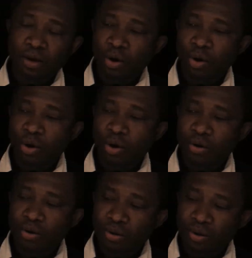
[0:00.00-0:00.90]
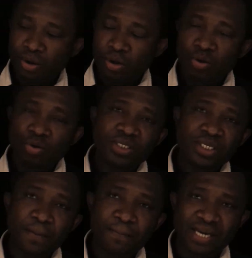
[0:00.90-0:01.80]
or using
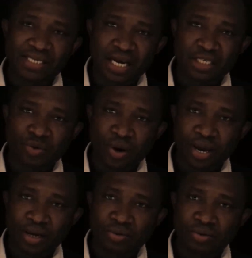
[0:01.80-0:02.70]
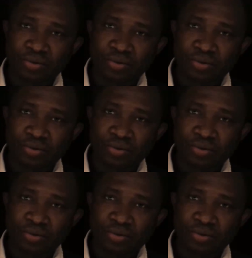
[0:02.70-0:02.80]
the Pascal triangle.